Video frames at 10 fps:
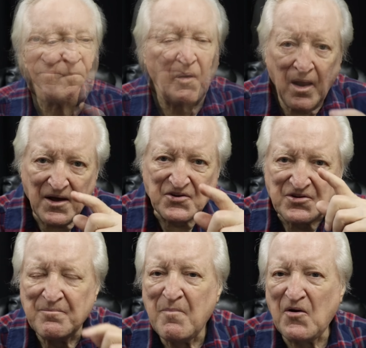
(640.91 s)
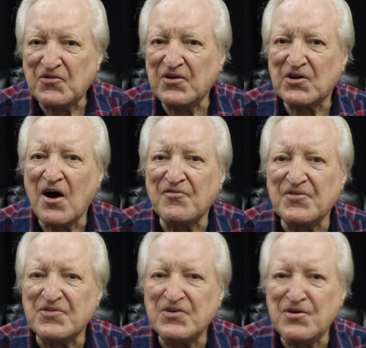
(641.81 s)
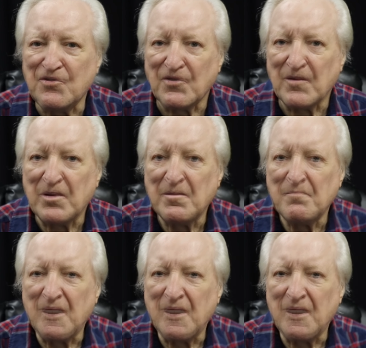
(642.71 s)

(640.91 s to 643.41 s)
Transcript: plus most of the countries in Europe.